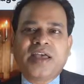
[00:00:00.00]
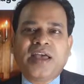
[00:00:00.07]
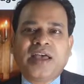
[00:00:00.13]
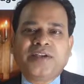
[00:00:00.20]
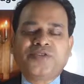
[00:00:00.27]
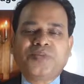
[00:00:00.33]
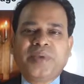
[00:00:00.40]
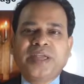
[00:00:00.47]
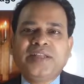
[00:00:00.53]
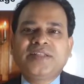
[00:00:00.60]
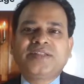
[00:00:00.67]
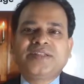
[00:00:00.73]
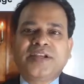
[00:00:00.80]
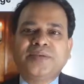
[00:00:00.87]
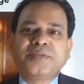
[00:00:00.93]
And to make the
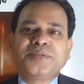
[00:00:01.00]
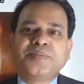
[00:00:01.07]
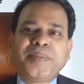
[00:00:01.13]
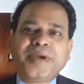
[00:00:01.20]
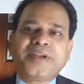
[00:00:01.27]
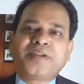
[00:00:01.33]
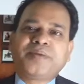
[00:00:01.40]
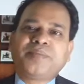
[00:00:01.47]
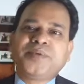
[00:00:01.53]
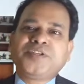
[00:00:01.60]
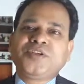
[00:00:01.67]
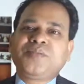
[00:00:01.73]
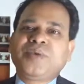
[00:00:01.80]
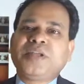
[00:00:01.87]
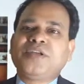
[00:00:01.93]
service better,
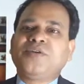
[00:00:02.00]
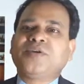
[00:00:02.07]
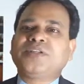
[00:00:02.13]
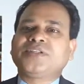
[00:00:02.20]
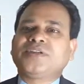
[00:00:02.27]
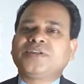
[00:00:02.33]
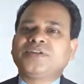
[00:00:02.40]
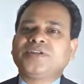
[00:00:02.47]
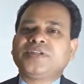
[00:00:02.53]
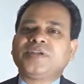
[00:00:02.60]
Vijay Mallya was, you know,